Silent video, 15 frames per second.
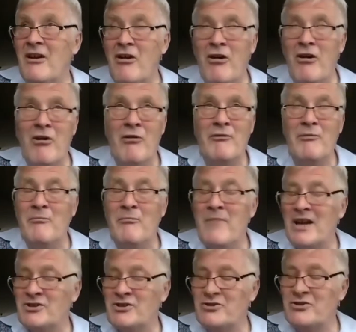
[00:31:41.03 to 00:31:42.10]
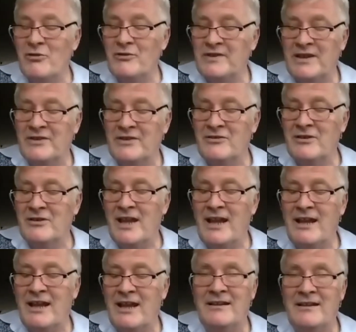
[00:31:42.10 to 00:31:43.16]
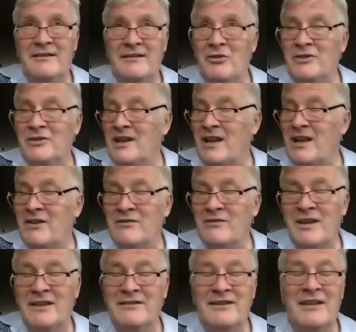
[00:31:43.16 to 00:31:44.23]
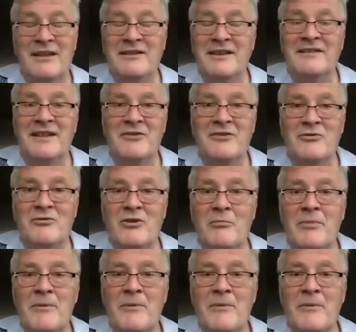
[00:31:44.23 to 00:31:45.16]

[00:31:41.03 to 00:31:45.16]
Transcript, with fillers: of much of Central and Northern and, and Eastern Europe.